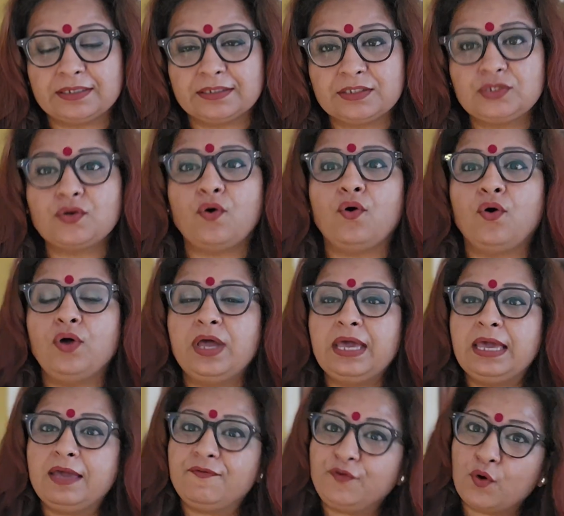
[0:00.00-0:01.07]
So
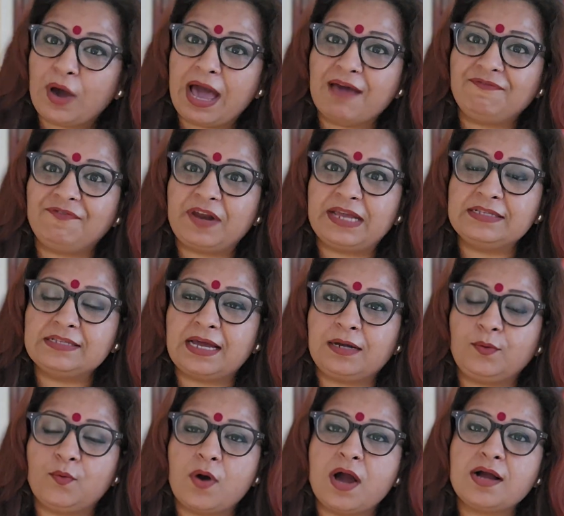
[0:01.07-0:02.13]
if you have friends at
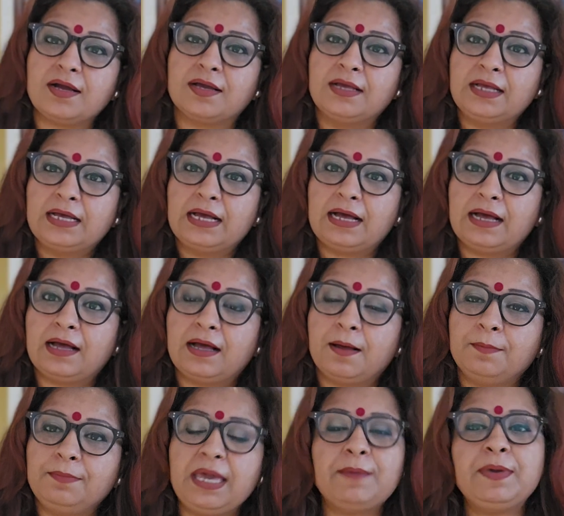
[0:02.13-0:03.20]
work,
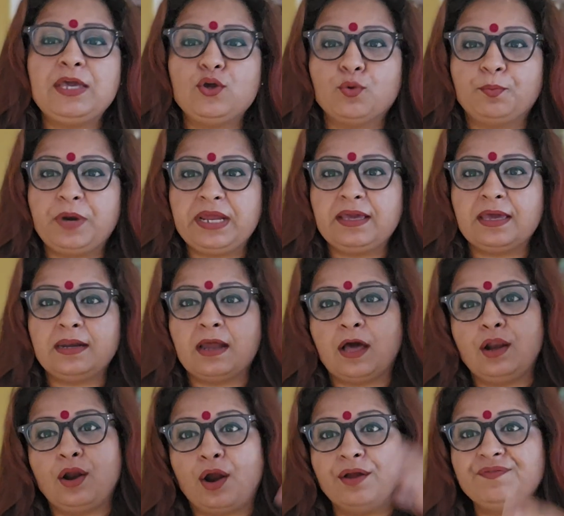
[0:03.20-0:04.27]
maybe you bring in a
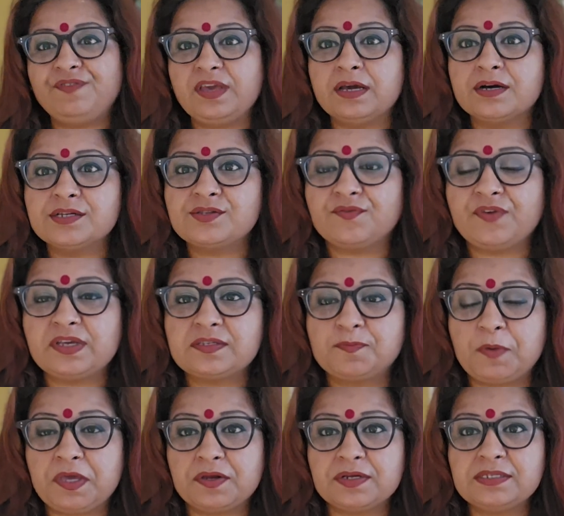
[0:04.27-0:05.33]
lot of years of
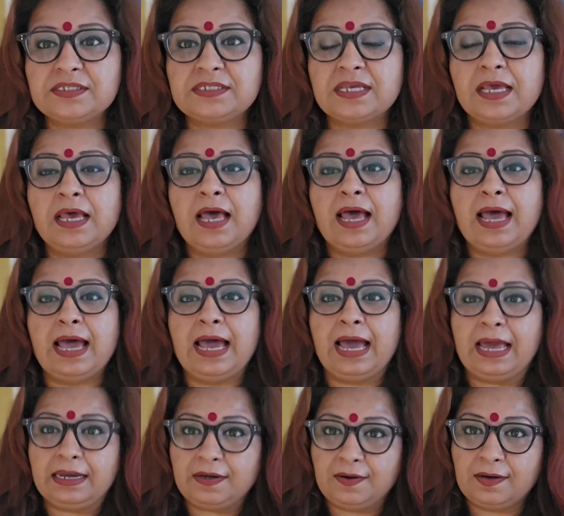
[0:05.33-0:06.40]
experience
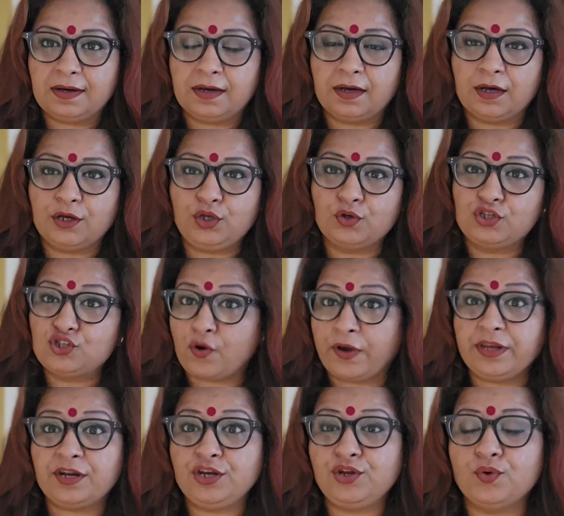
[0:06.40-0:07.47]
and you
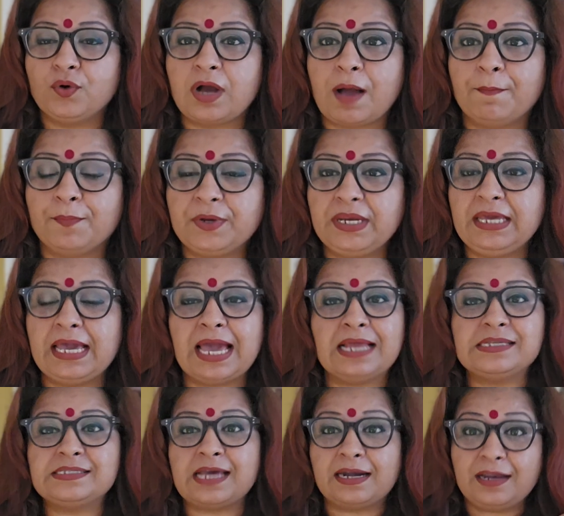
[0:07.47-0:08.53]
join a new company
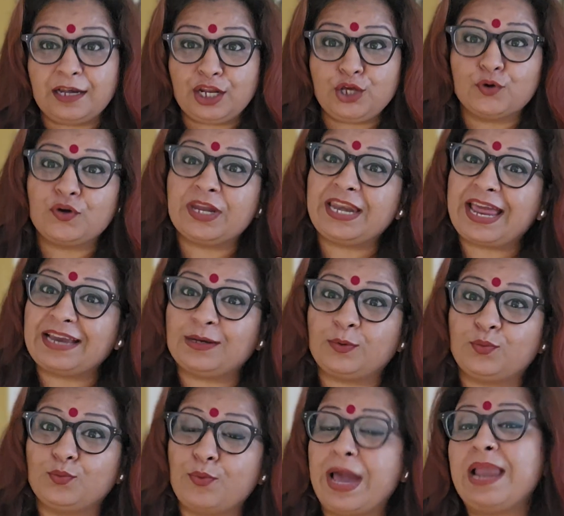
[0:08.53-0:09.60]
and suddenly you connect
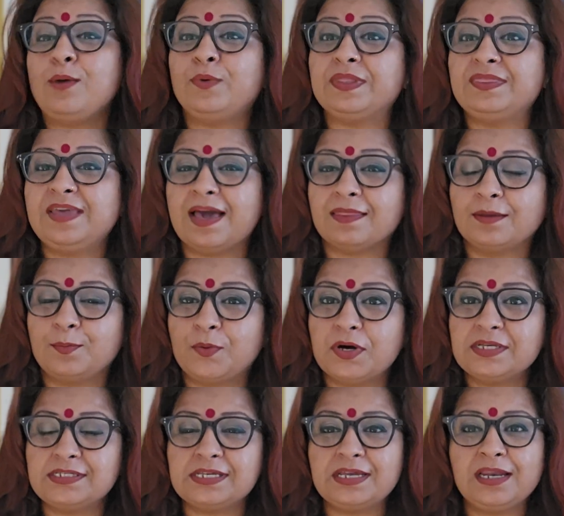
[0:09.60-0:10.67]
well with the other
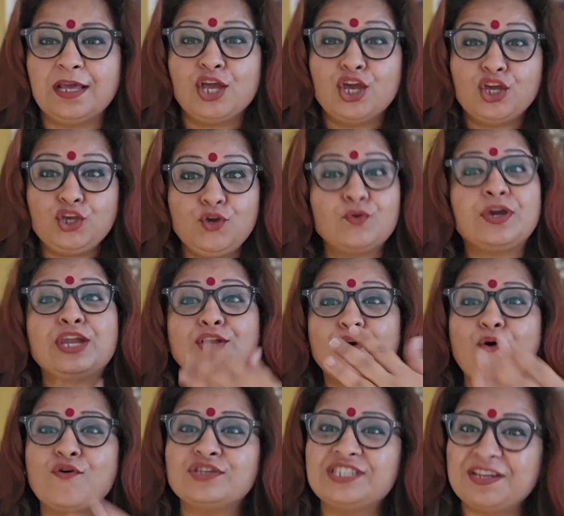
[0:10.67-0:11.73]
person, you can
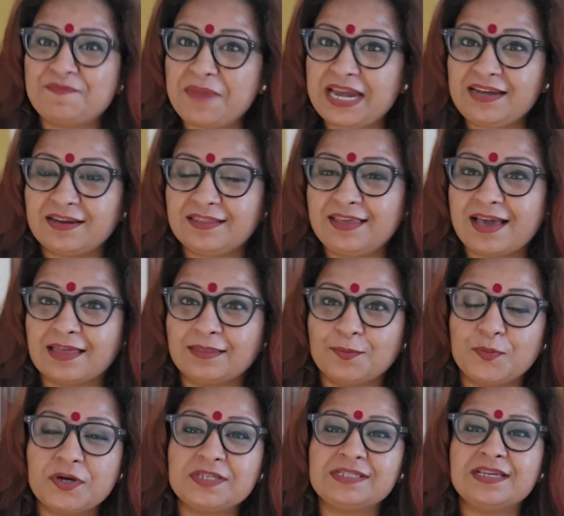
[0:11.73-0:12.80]
coach and mentor the other
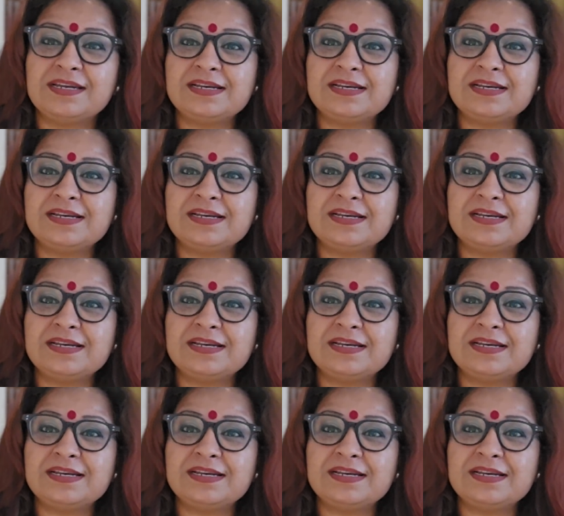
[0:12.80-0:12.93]
person